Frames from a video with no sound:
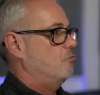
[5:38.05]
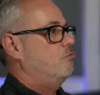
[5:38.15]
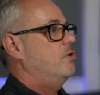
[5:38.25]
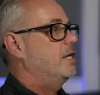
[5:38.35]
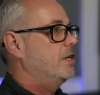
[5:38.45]

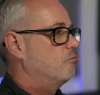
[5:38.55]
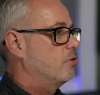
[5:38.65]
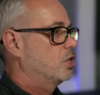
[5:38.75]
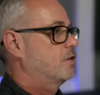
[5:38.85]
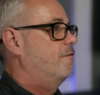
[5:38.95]
really
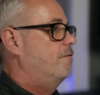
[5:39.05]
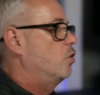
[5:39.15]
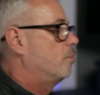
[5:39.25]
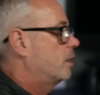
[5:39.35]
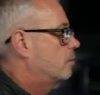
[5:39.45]
rich
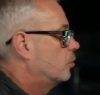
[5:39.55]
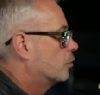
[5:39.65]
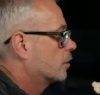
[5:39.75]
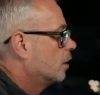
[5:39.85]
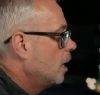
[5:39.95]
filmic
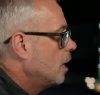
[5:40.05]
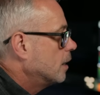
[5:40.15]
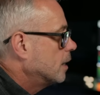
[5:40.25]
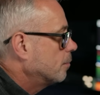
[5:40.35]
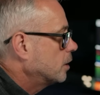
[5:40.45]
look.
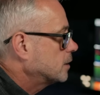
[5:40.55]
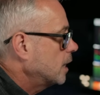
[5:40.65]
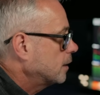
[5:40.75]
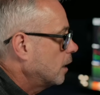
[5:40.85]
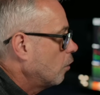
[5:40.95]
Now I'm gonna
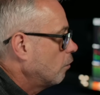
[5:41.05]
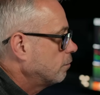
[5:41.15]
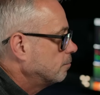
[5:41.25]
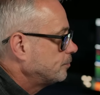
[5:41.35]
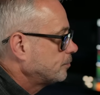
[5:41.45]
take that off.